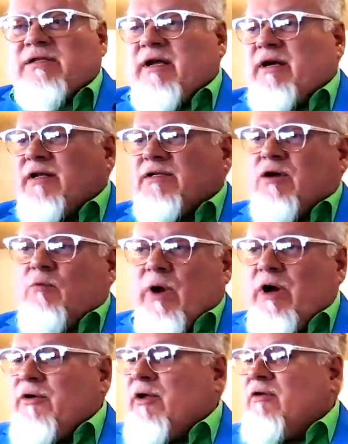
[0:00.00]
that it is a
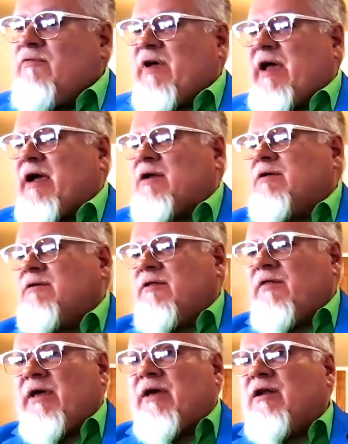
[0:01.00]
well-known fact
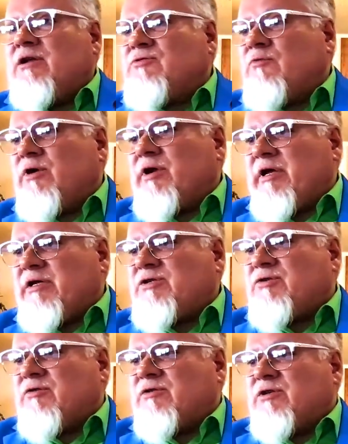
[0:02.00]
that the English word
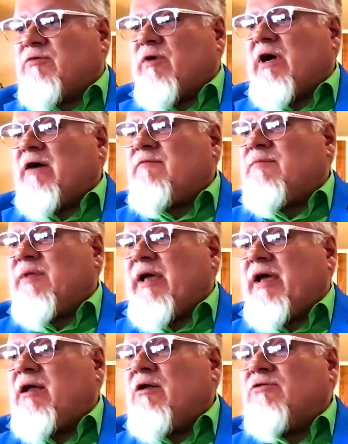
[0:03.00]
Easter is derived from the
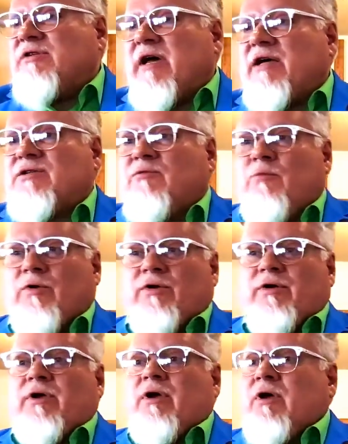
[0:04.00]
Anglo-Saxon
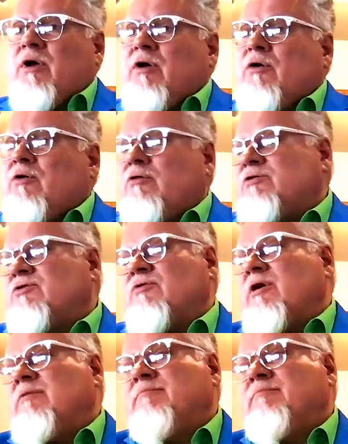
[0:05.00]
word ustra,